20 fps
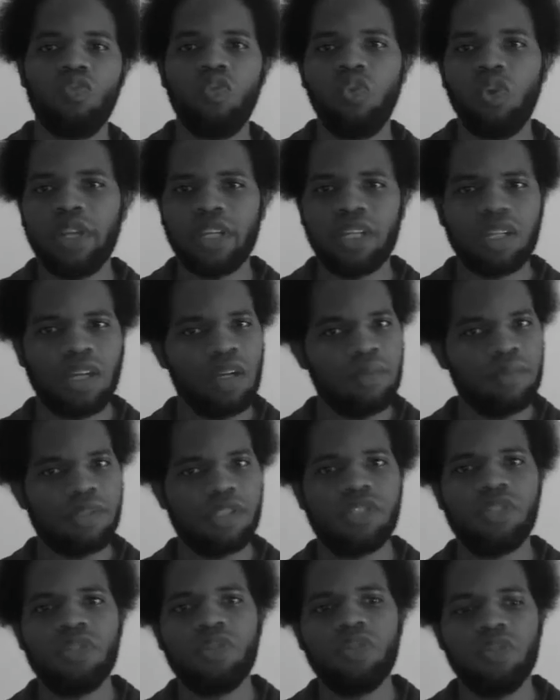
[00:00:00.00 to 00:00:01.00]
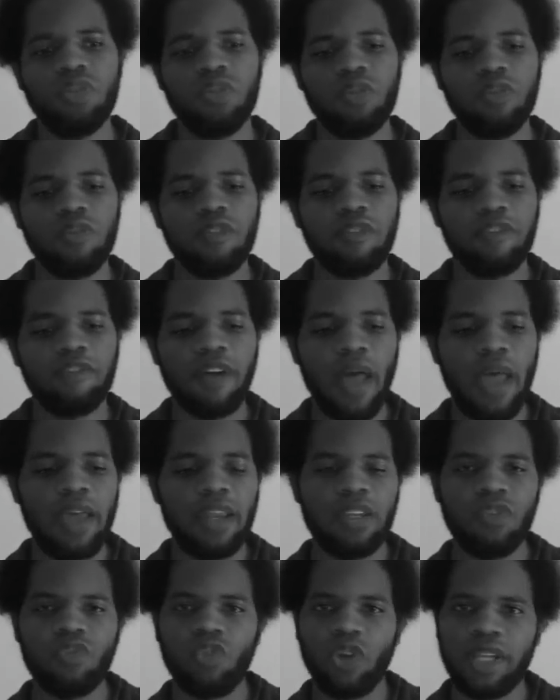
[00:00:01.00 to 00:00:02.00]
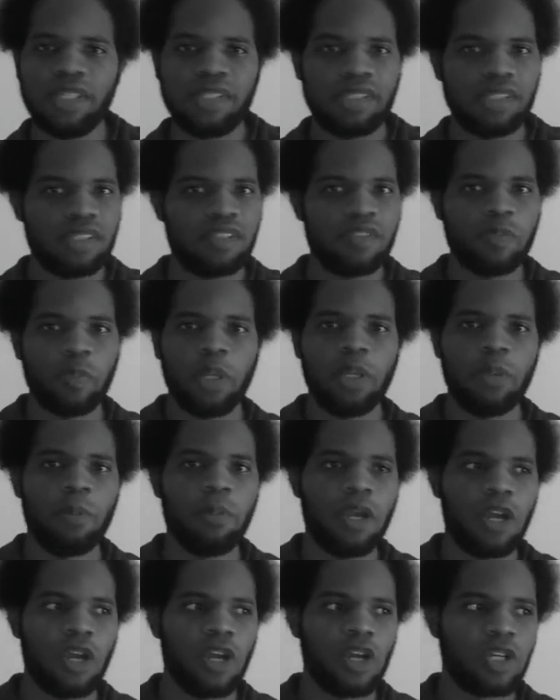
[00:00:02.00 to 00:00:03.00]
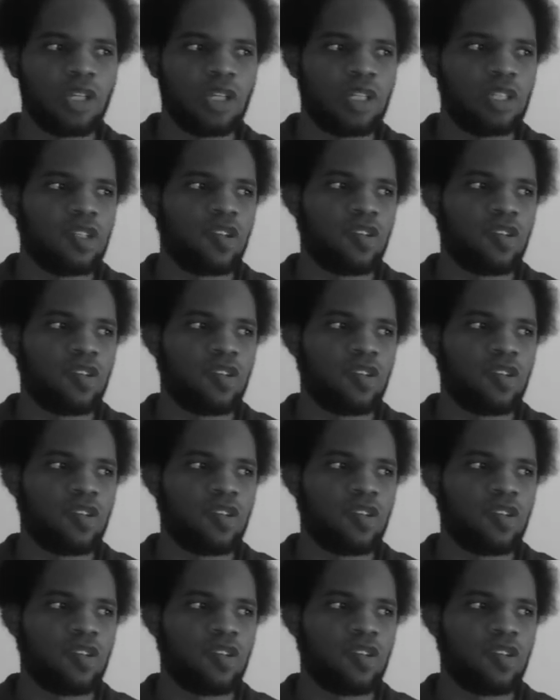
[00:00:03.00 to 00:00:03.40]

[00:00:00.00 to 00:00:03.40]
When it comes to fighting racism in America,